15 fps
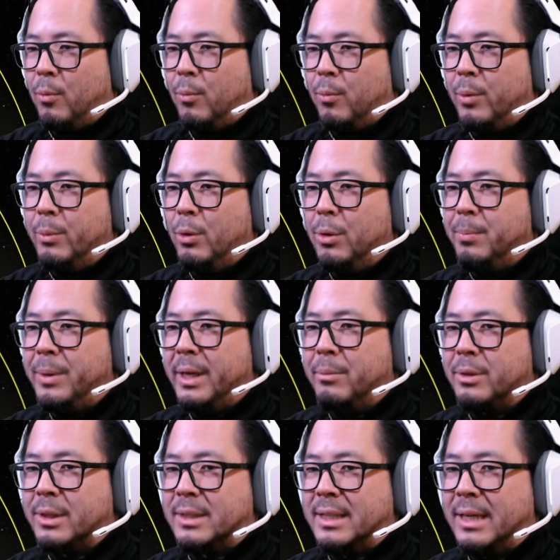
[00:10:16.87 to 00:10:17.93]
we won't be
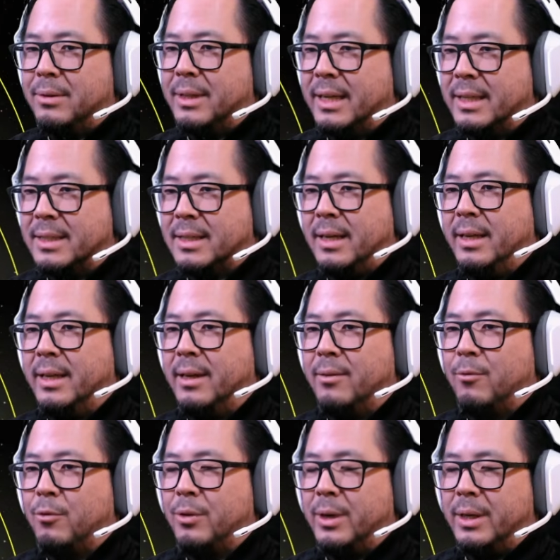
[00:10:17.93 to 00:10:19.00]
able to tell that it's cutting in
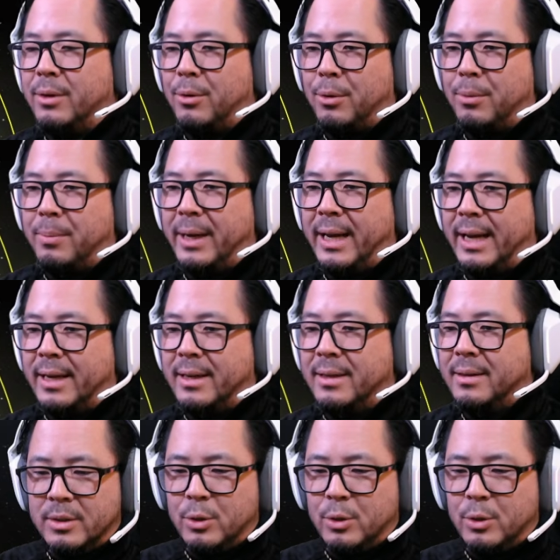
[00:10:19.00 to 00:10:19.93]
front or back.